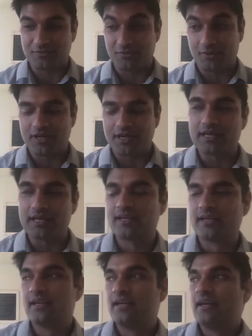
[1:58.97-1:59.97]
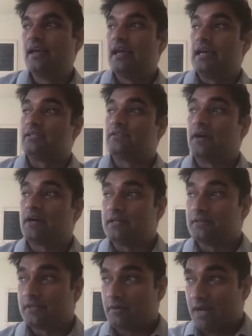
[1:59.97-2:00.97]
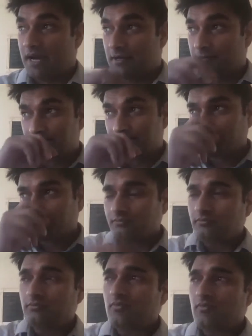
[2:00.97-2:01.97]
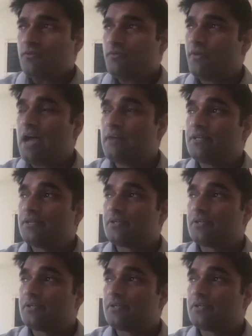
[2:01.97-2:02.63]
for it. And it's funny. So about five years